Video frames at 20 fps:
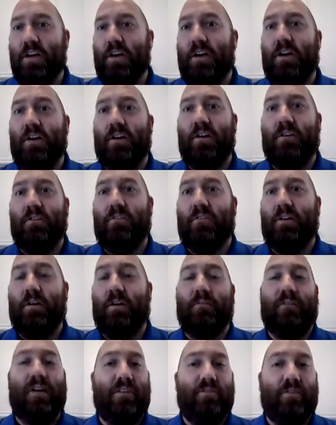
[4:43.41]

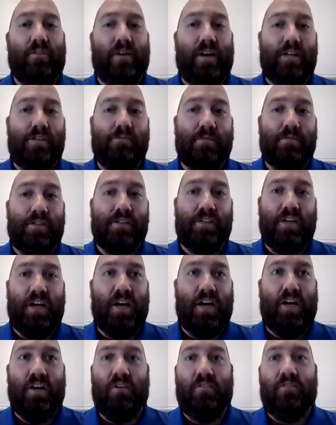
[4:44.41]
or five arrangements
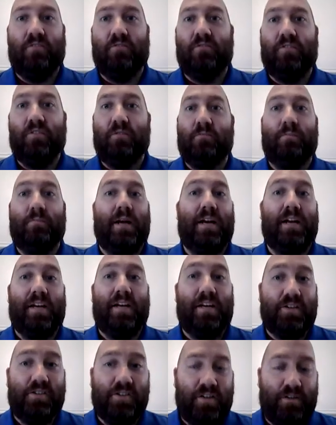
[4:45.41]
of the
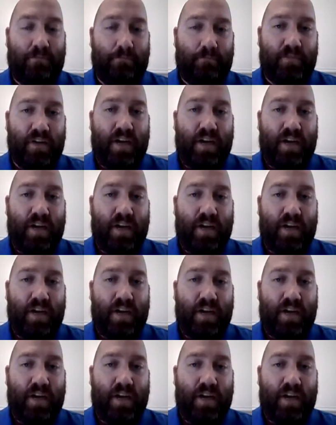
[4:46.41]
benediction.